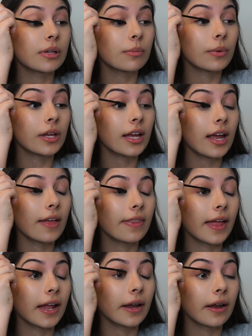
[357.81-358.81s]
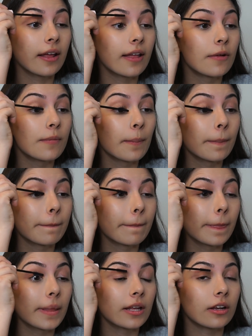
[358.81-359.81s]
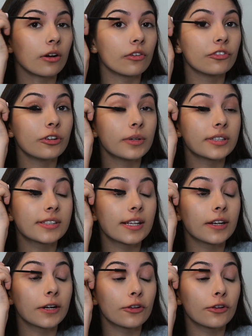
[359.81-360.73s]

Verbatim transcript: may be and then you know a few weeks later